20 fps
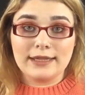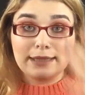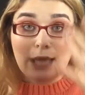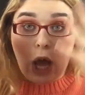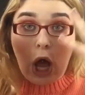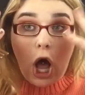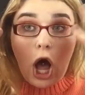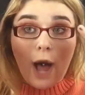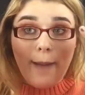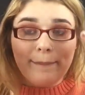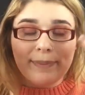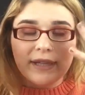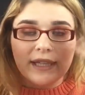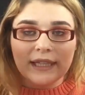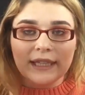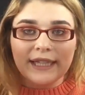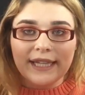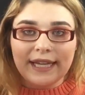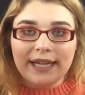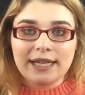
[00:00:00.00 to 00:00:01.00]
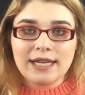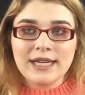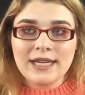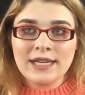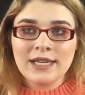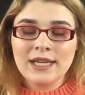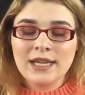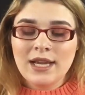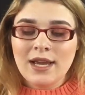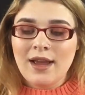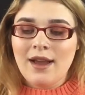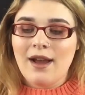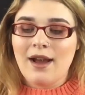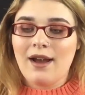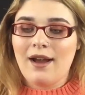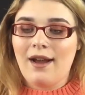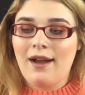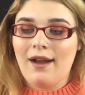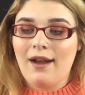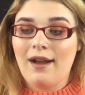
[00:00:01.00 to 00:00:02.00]
top lid,
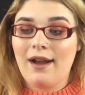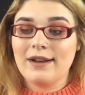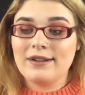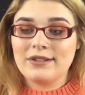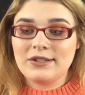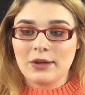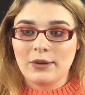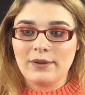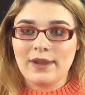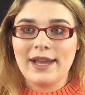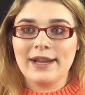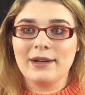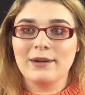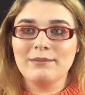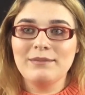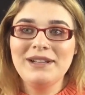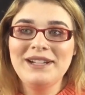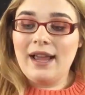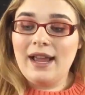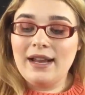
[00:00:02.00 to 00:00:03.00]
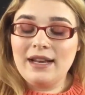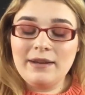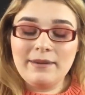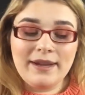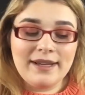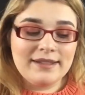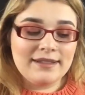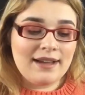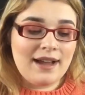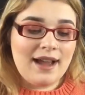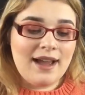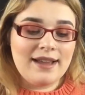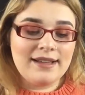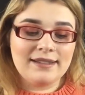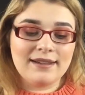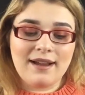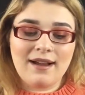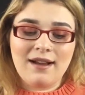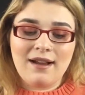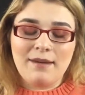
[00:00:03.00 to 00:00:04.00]
don't like them. Anyways,
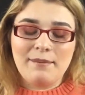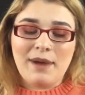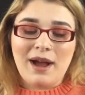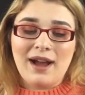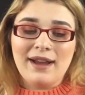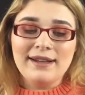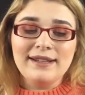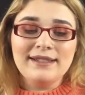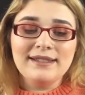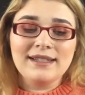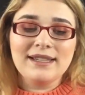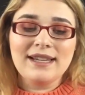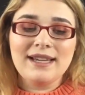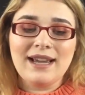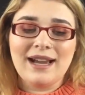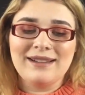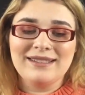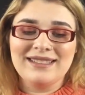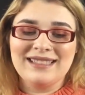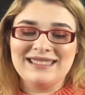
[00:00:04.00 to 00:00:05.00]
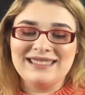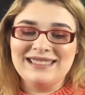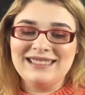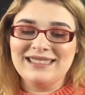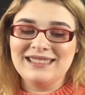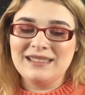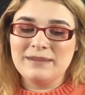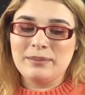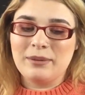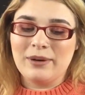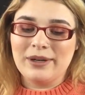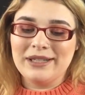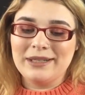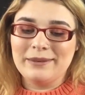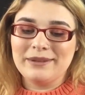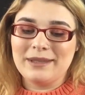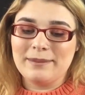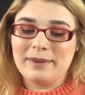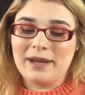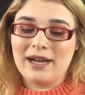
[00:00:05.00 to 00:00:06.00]
guys, honestly, I was kind of disappointed
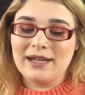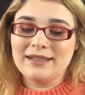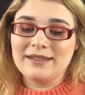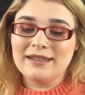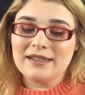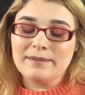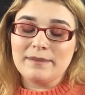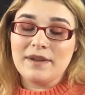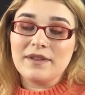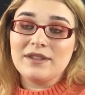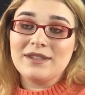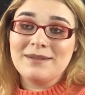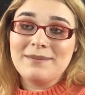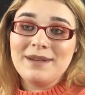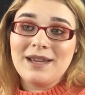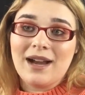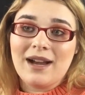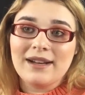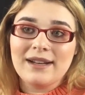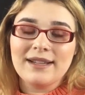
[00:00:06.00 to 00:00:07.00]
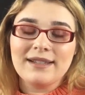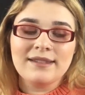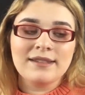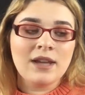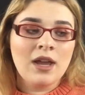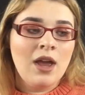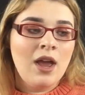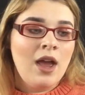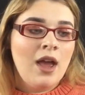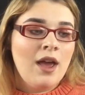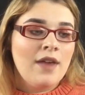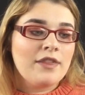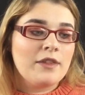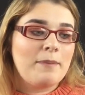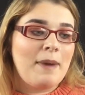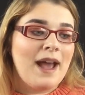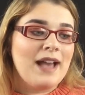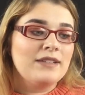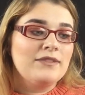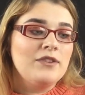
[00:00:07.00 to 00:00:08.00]
with the box this month. To be honest, the
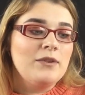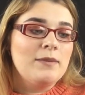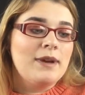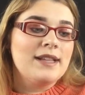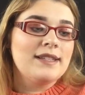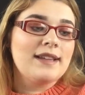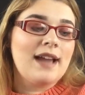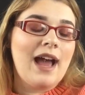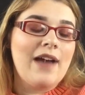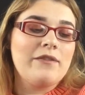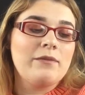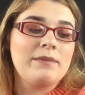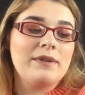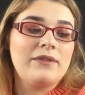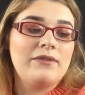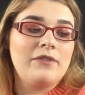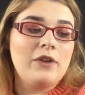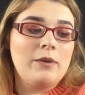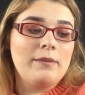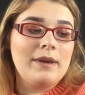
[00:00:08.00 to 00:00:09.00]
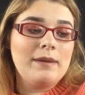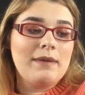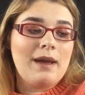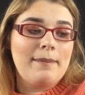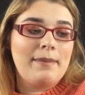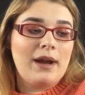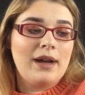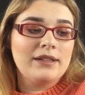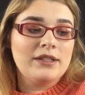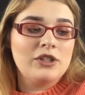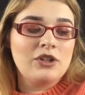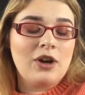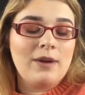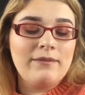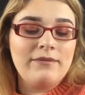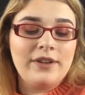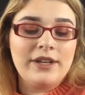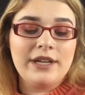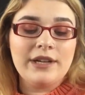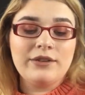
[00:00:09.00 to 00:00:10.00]
past few months I haven't been filming my
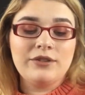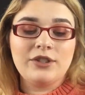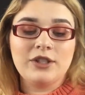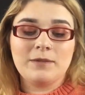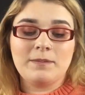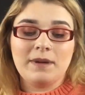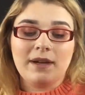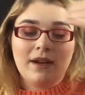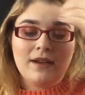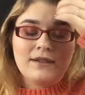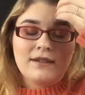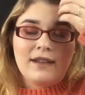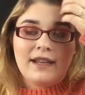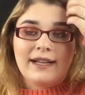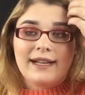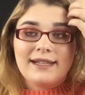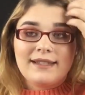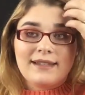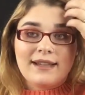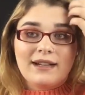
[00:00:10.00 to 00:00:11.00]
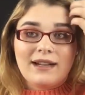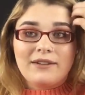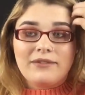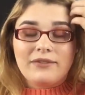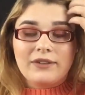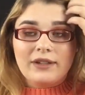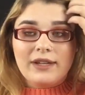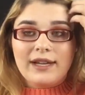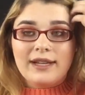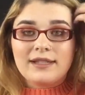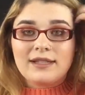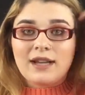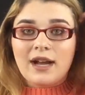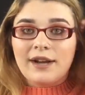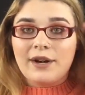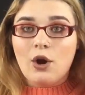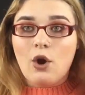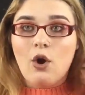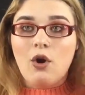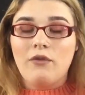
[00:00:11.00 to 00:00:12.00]
Boxycharm videos just because, like I said, I feel like it's
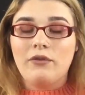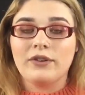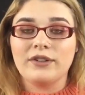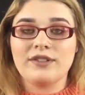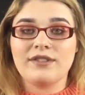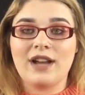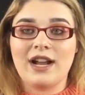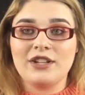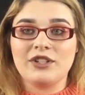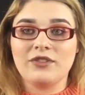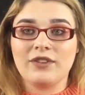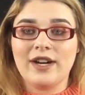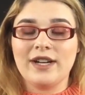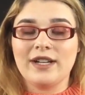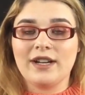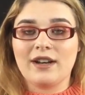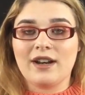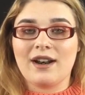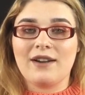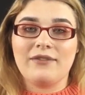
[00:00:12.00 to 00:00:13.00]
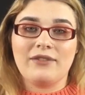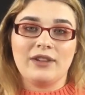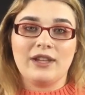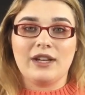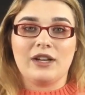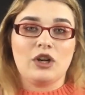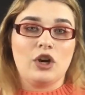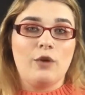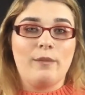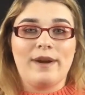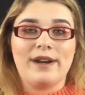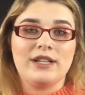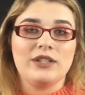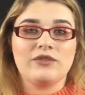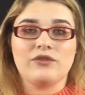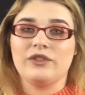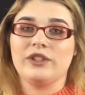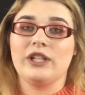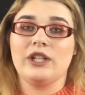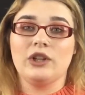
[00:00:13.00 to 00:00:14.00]
kind of oversaturated, and I feel like
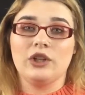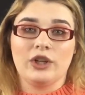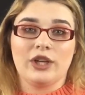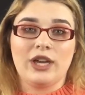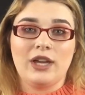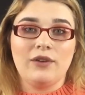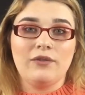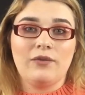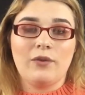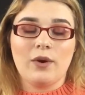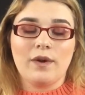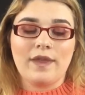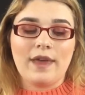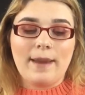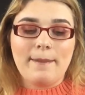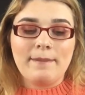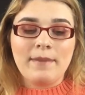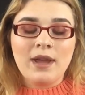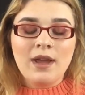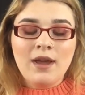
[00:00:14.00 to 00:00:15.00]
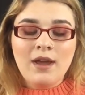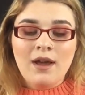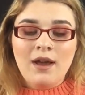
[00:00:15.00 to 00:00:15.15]
nobody's really looking for them.